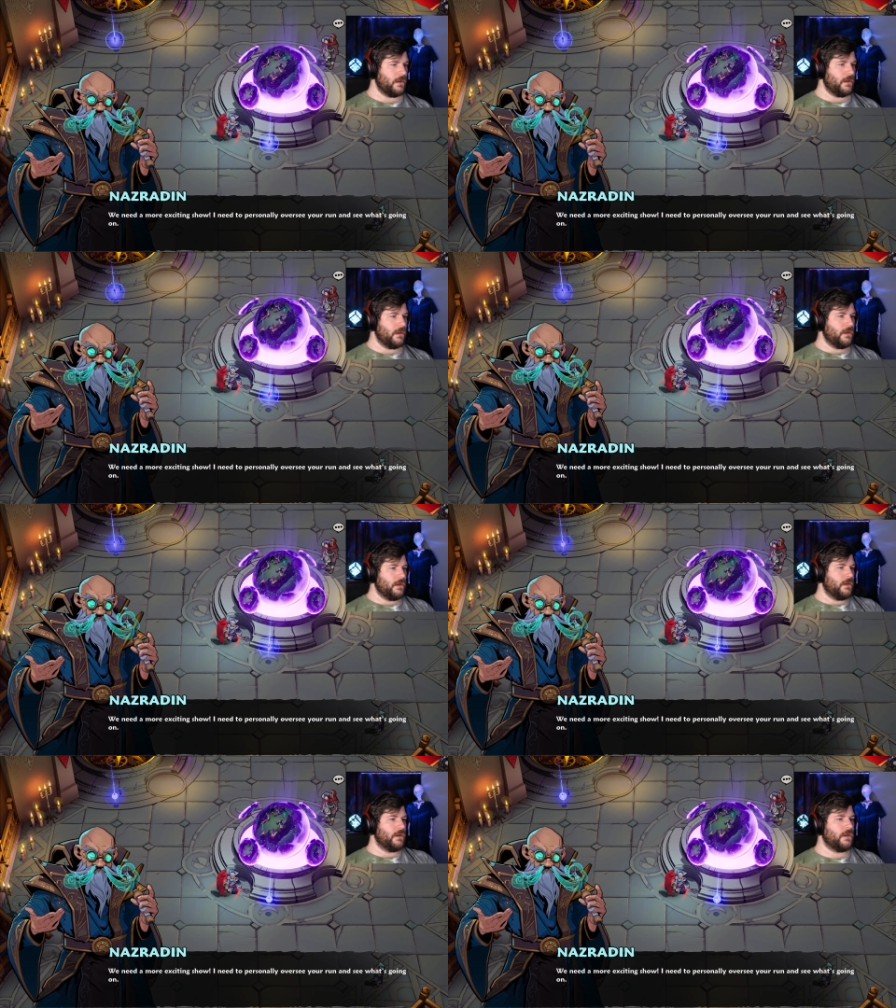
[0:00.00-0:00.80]
We
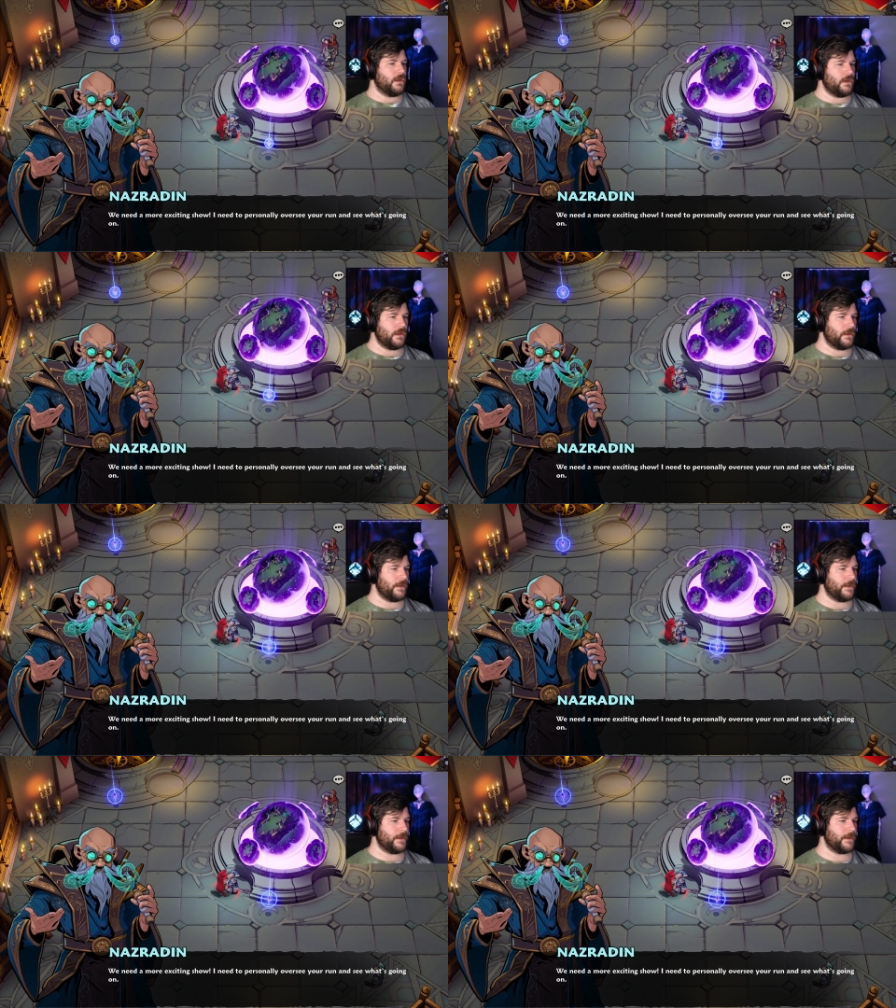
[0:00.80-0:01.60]
need a
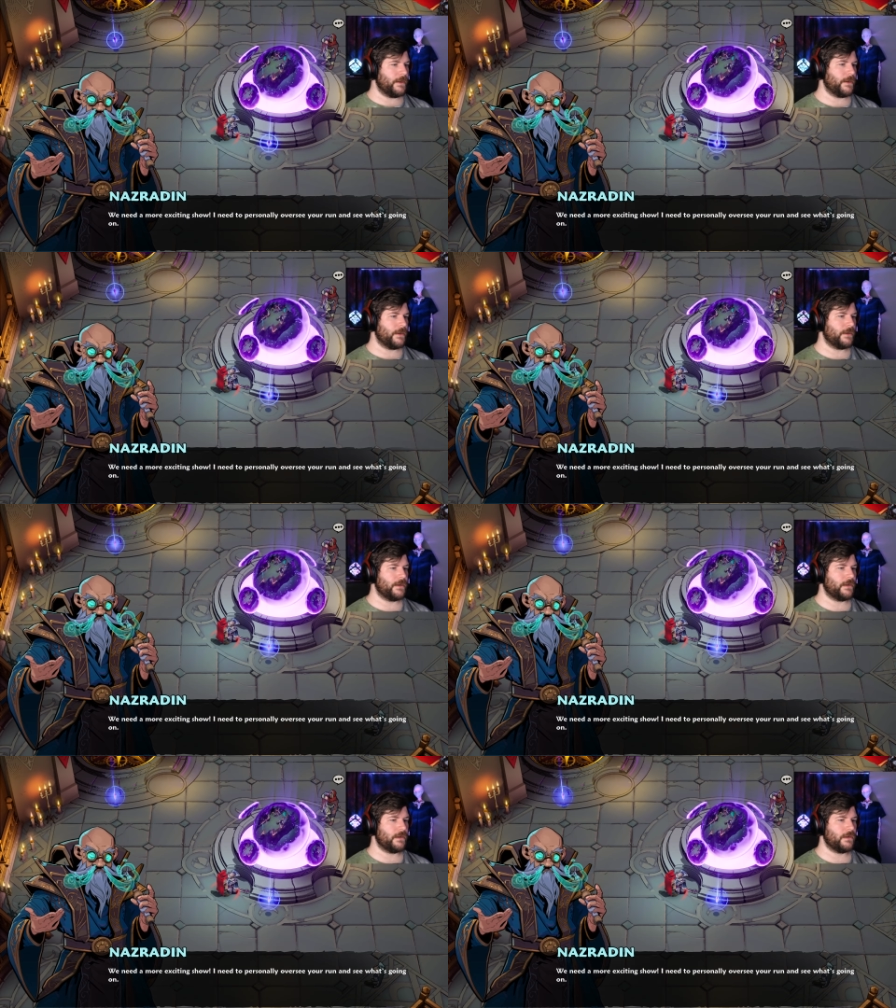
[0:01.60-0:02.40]
more
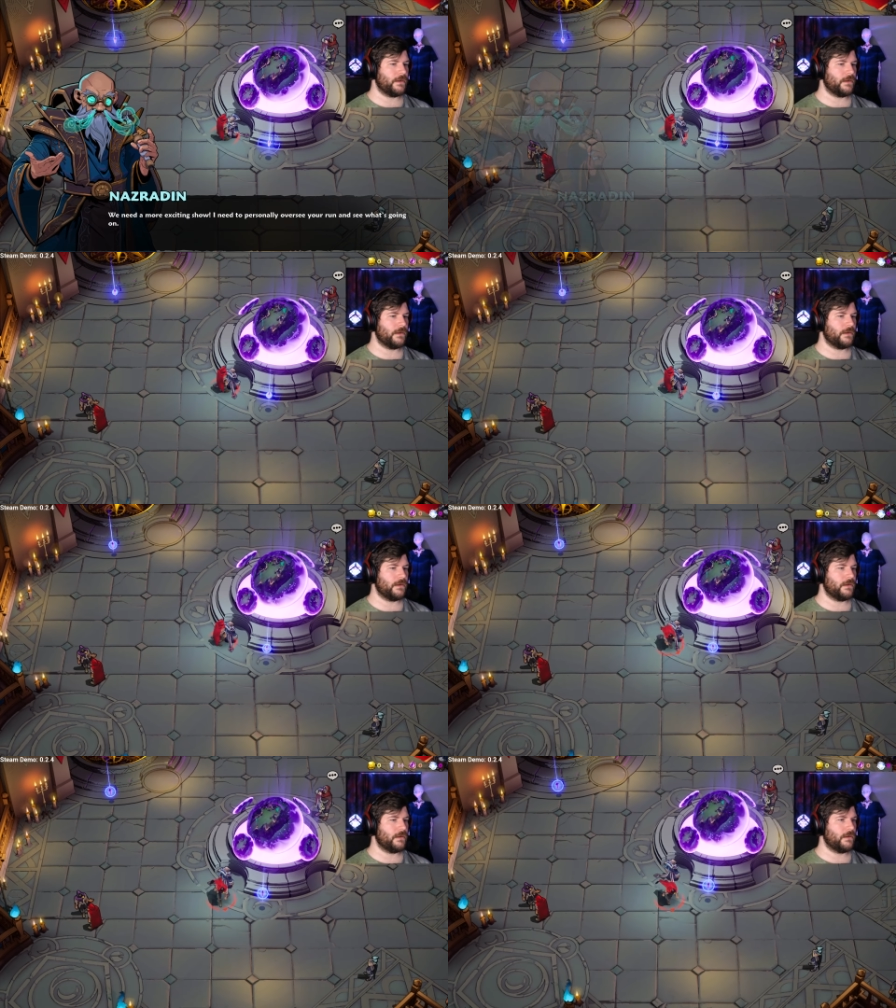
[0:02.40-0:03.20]
exciting...
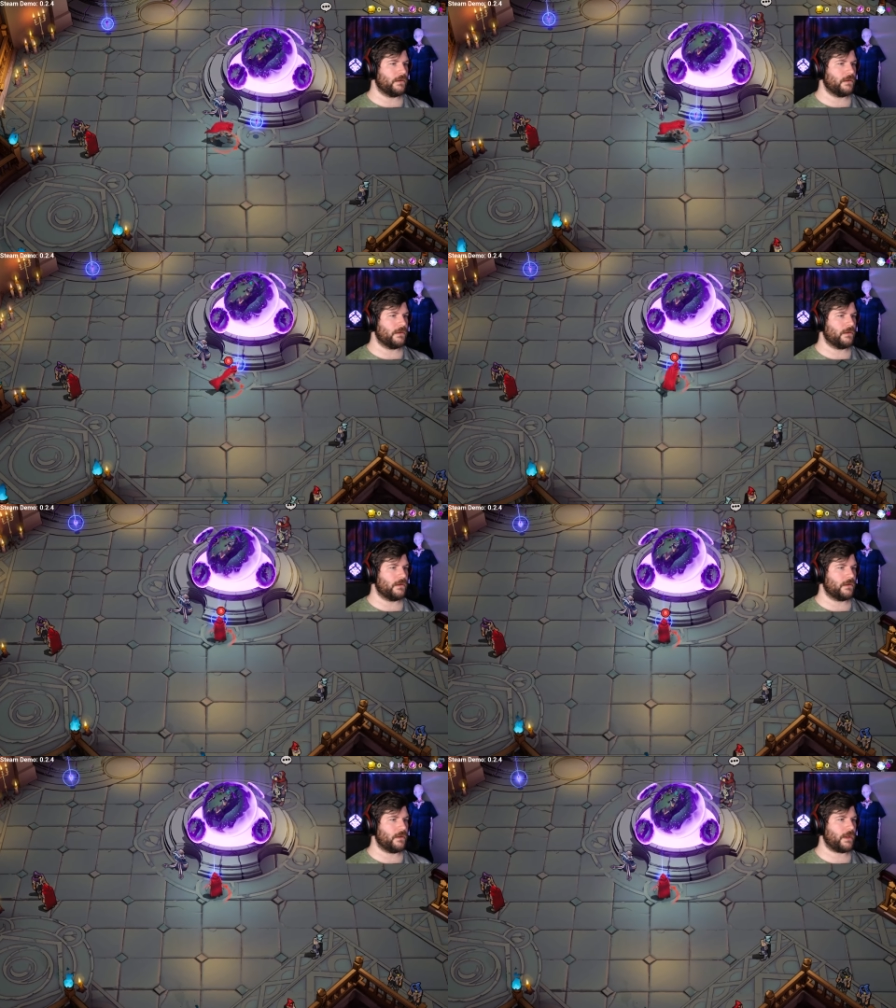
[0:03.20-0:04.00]

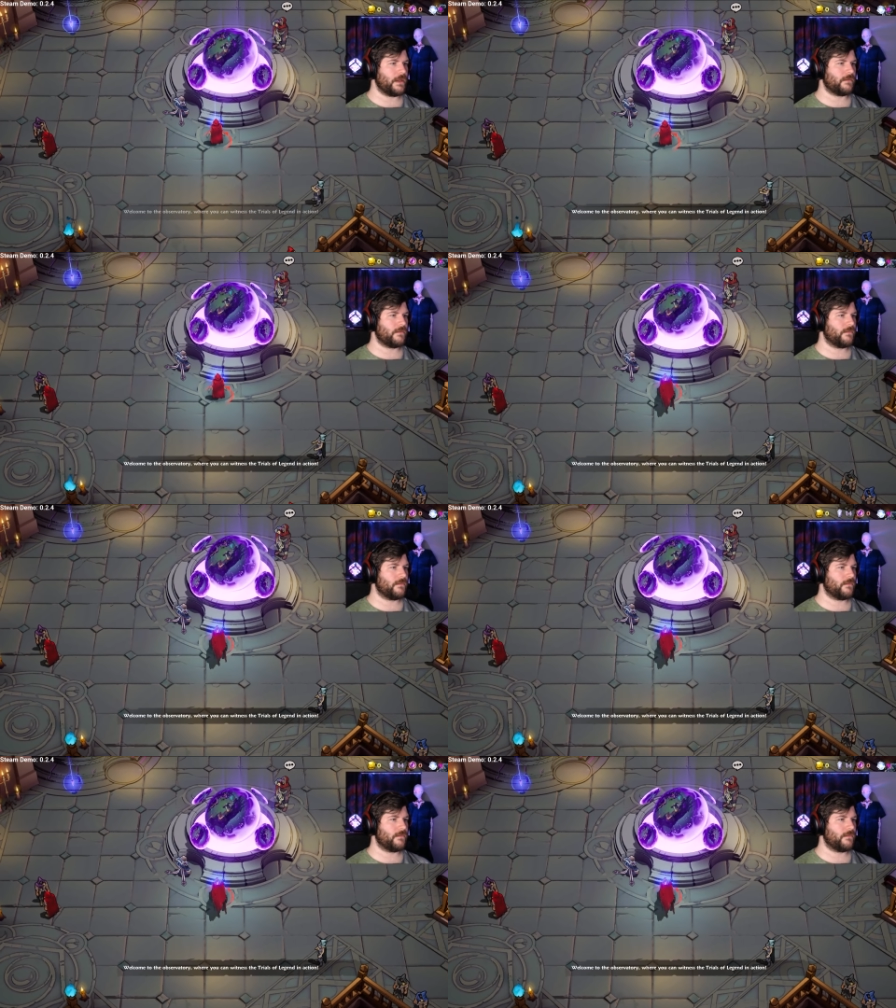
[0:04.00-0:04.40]
Okay.